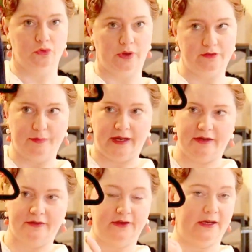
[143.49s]

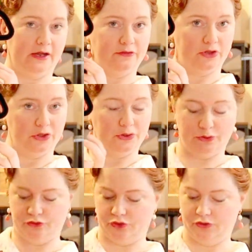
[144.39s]
waistband, it has
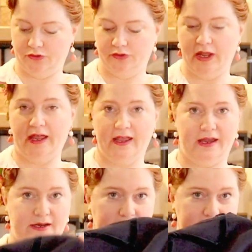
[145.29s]
closures,
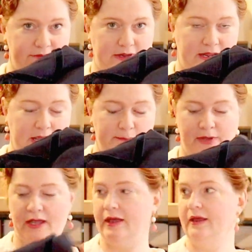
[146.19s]
it has a
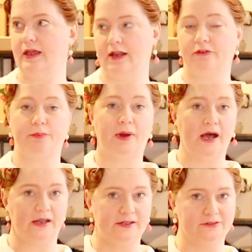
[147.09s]
hem, it has
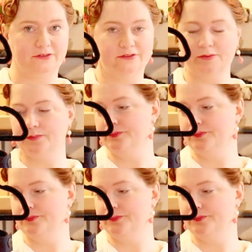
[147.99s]
pockets,